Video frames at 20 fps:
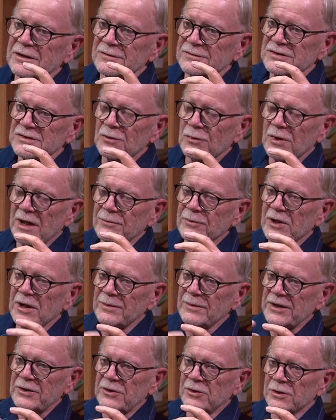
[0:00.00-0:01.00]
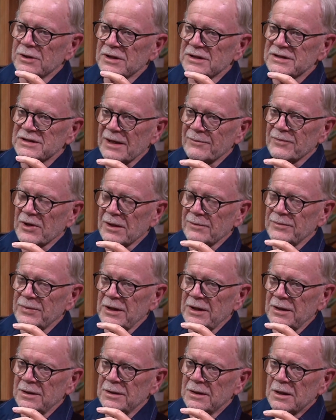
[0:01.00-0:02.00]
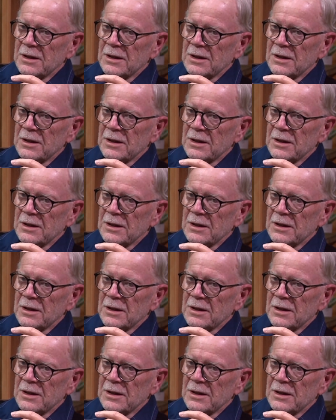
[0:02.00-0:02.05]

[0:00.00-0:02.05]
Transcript: So what I'm going to be doing is I'm going to be